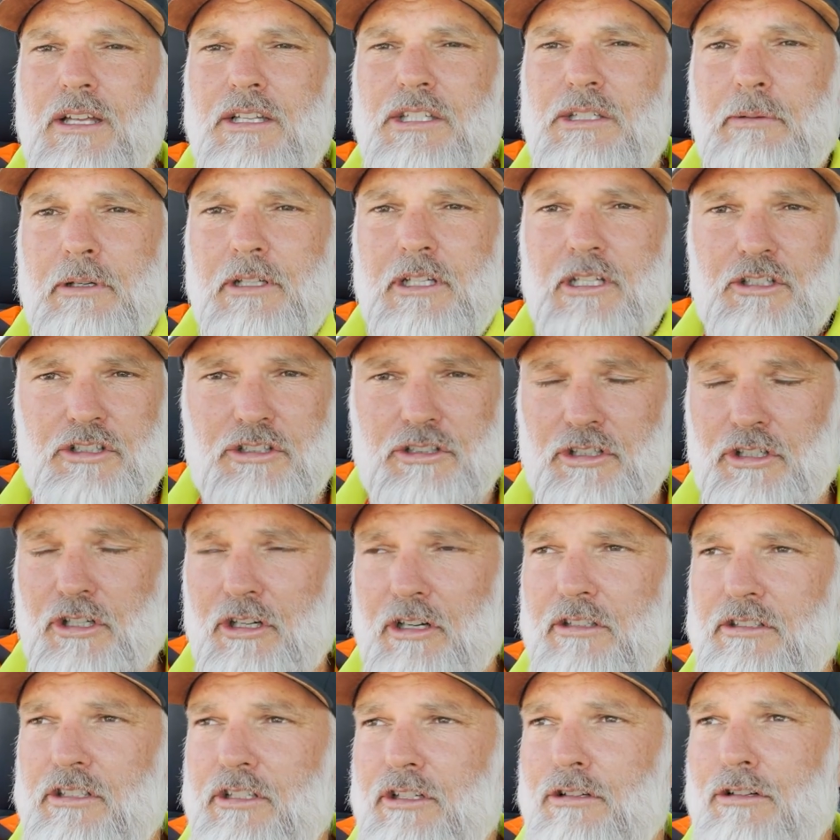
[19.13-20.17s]
spending
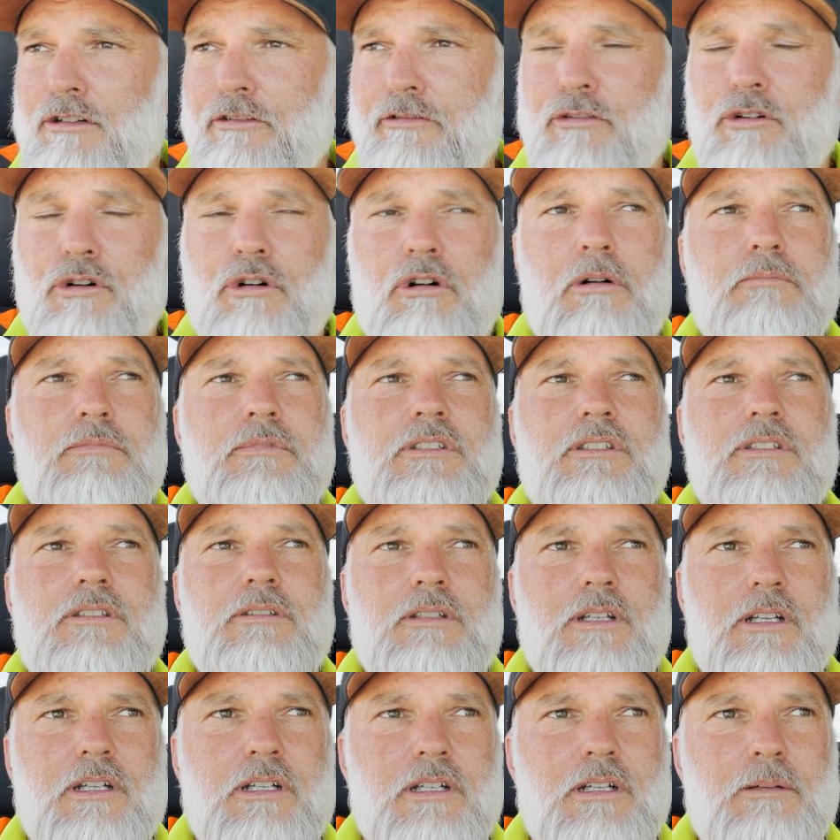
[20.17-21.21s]
shirts, uniforms,
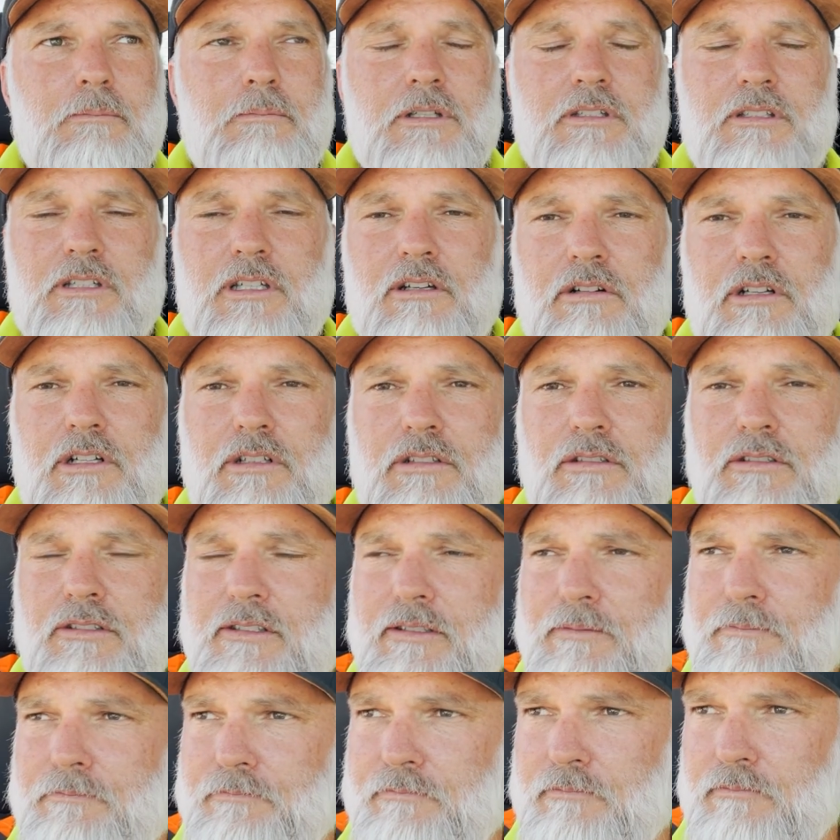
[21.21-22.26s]
uh,
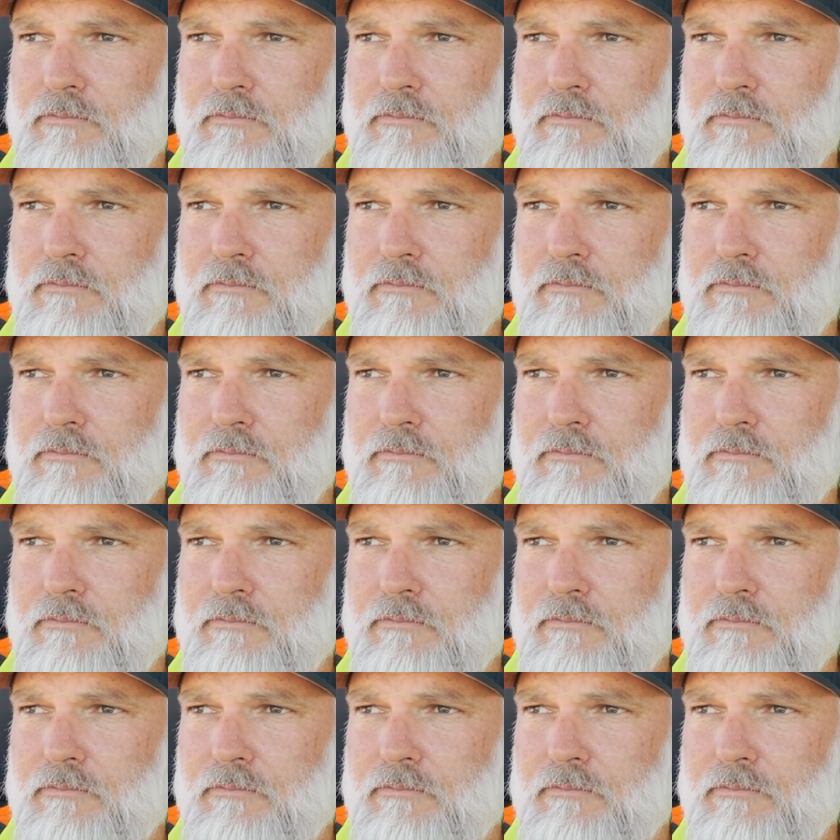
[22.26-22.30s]
materials.